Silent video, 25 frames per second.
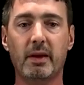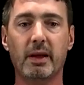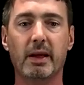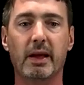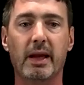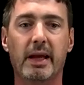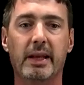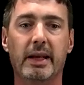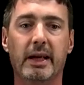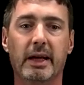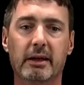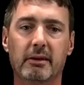
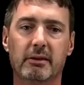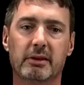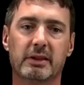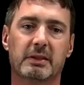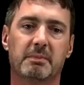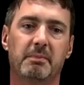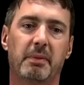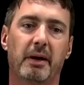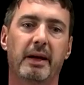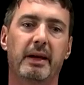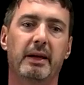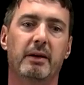An
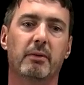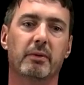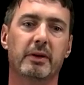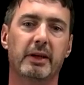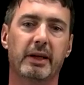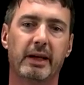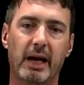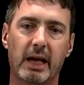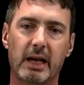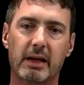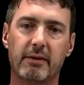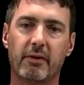aerospike, where you
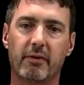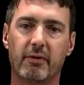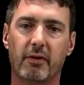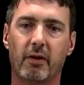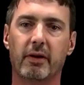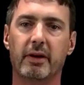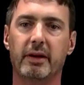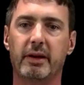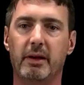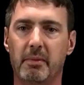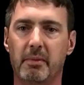kind of invert it, you